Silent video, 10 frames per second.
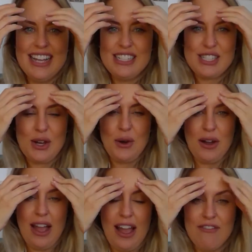So
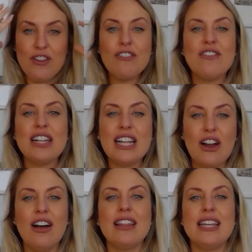if you're feeling
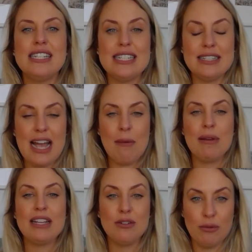all this,
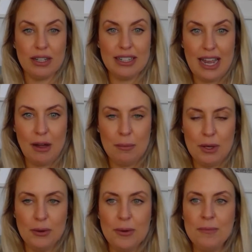tapping can really help
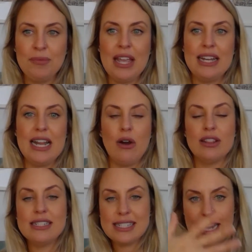you. Now on
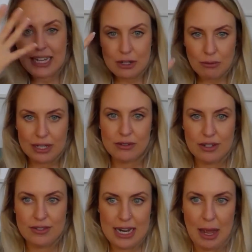the second round
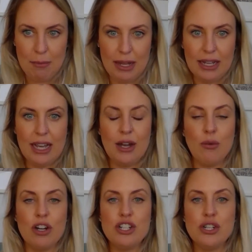of tapping, I
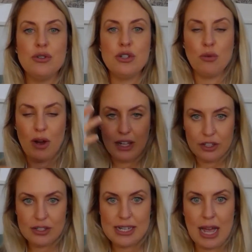want you to, while
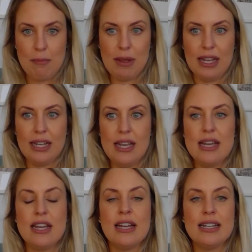you're tapping,
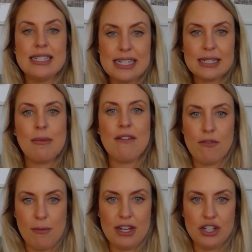say some
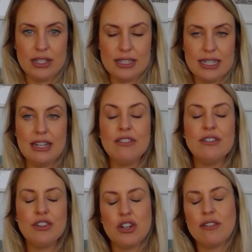affirmations, even
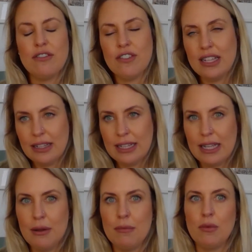if you're not feeling
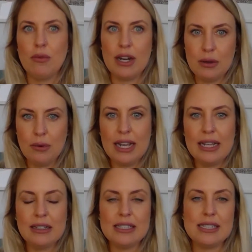them right
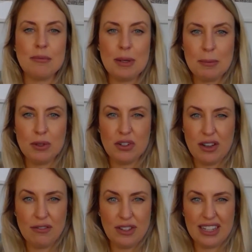away, because some people are
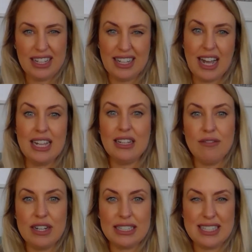not feeling like I love
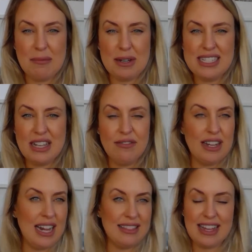and accept myself,
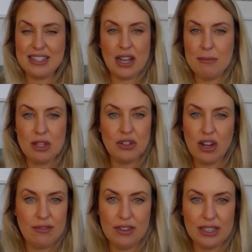and at that time they're
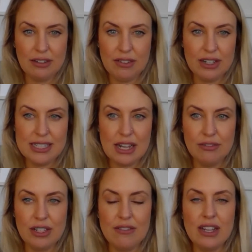not feeling very
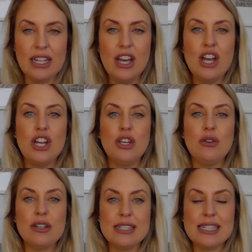self-loving. You
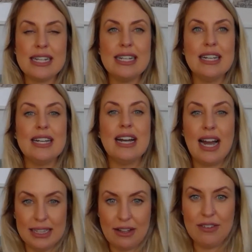can say,
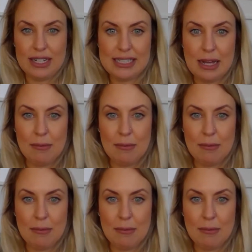I love and accept